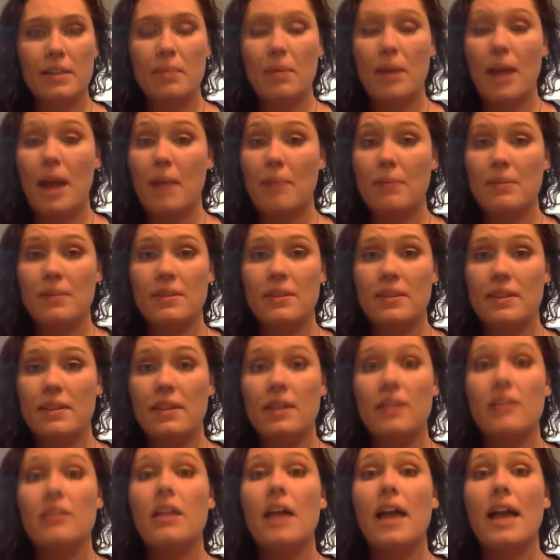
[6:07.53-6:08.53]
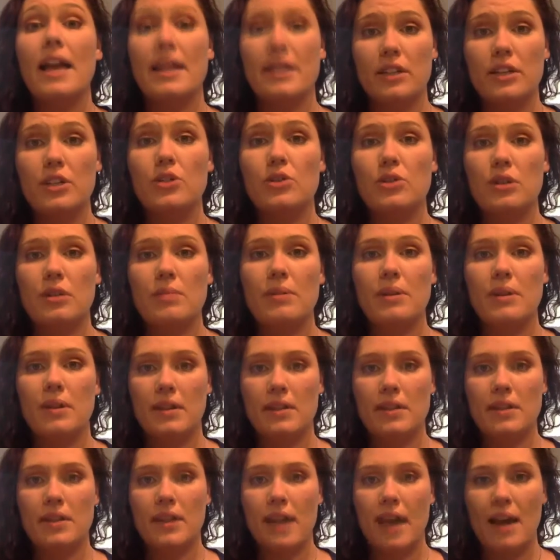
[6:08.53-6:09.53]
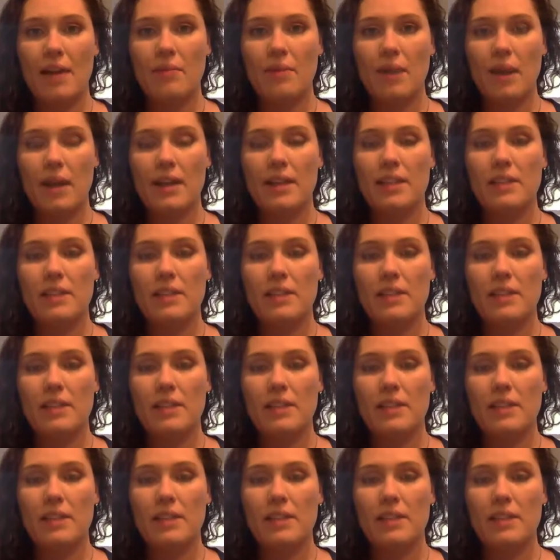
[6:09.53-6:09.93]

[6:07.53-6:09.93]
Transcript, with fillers: Perhaps the client contributed to that, right?